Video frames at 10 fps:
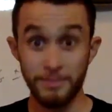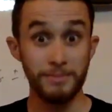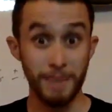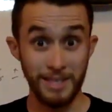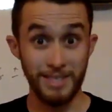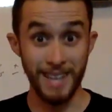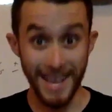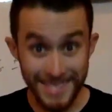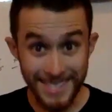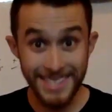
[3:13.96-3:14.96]
Make
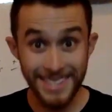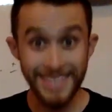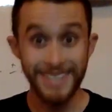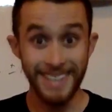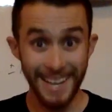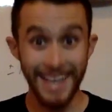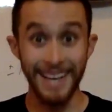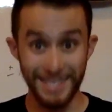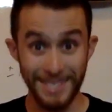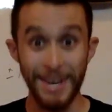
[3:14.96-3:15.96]
sense? Yeah,
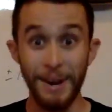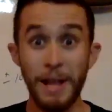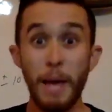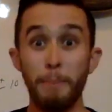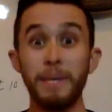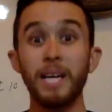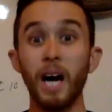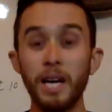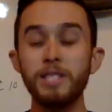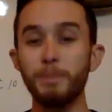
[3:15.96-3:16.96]
so
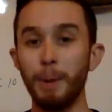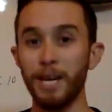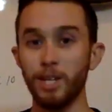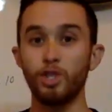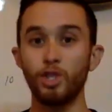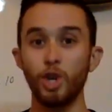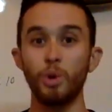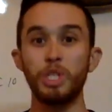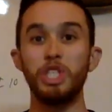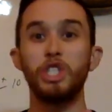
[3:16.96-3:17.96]
because the bike is
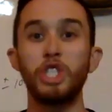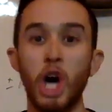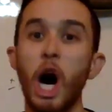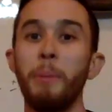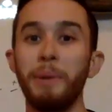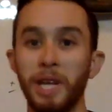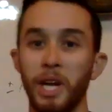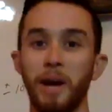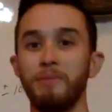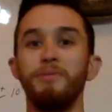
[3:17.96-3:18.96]
so dominant
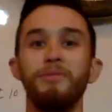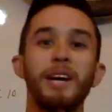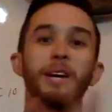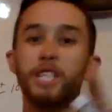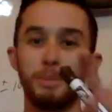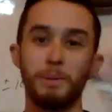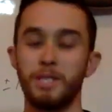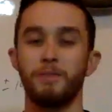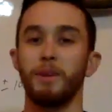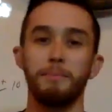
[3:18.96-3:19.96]
on very
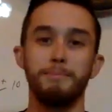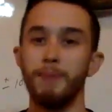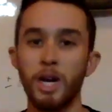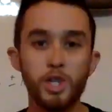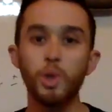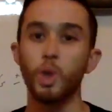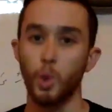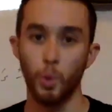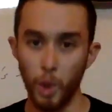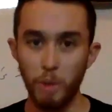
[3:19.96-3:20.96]
specific muscle
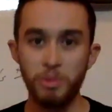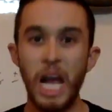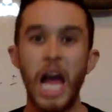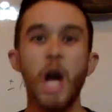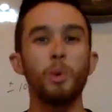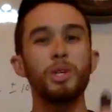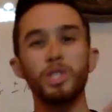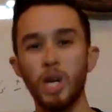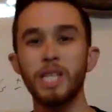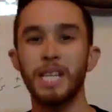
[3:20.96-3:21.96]
groups, we
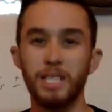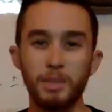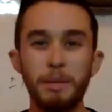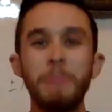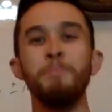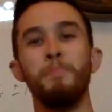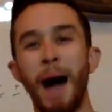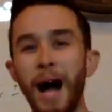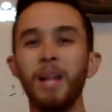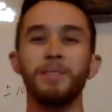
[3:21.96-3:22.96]
start to get some
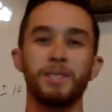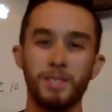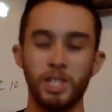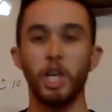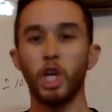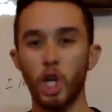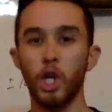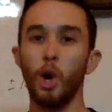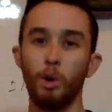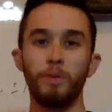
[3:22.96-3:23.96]
imbalances that
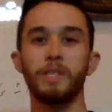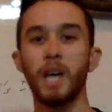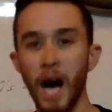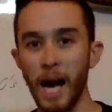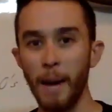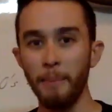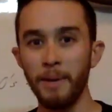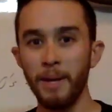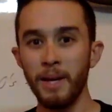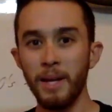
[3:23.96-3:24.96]
occur over time
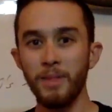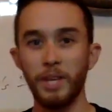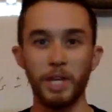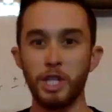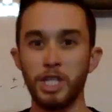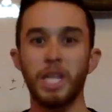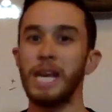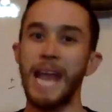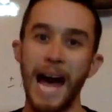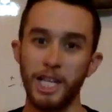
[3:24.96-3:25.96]
that are just the
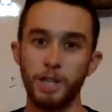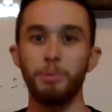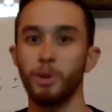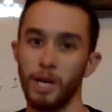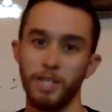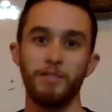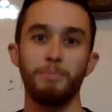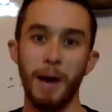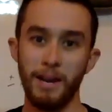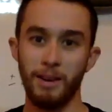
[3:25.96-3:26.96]
natural progression of
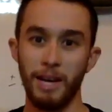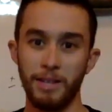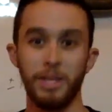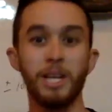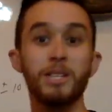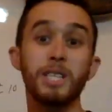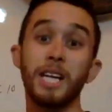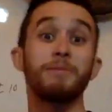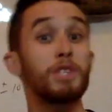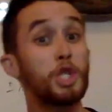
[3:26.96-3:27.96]
bike riding. So here's kind
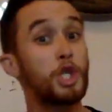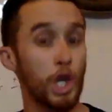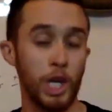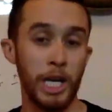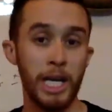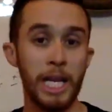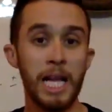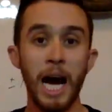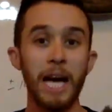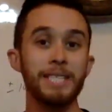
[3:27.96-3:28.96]
of the journey
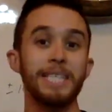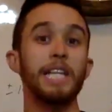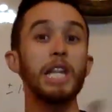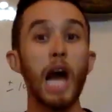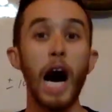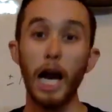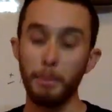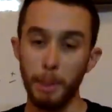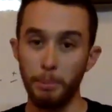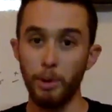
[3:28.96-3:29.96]
I've seen a lot of
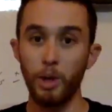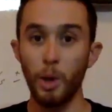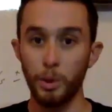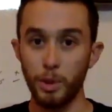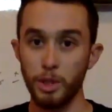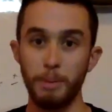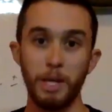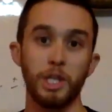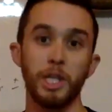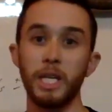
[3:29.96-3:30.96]
people go through,
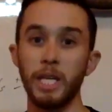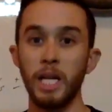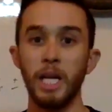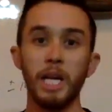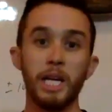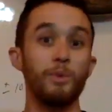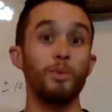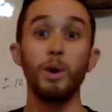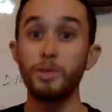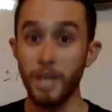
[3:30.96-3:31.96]
especially in
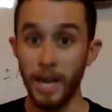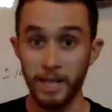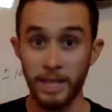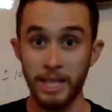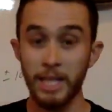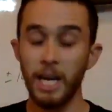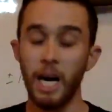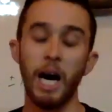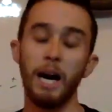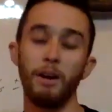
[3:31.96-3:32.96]
road cycling.
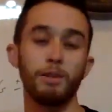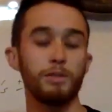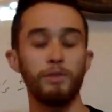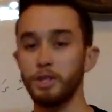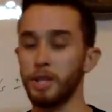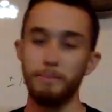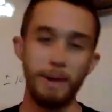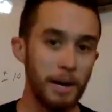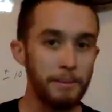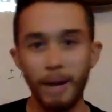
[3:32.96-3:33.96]
It also falls in
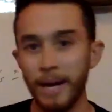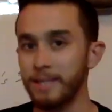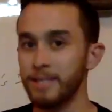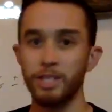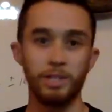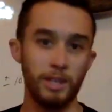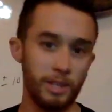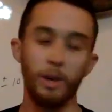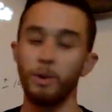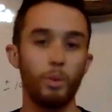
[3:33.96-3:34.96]
mountain bikes and
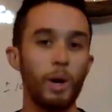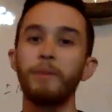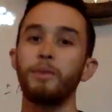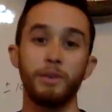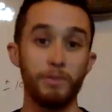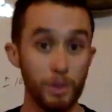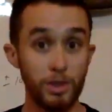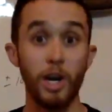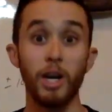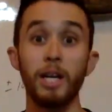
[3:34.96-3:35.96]
whatever. If you
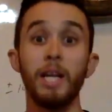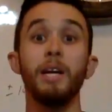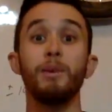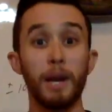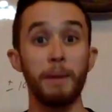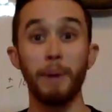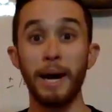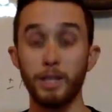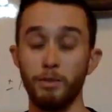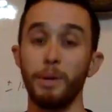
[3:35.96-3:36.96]
start riding
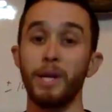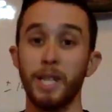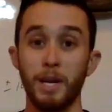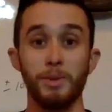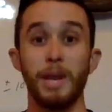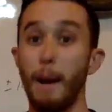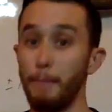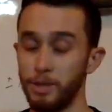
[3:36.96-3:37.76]
bikes over a period of time, that's what happens.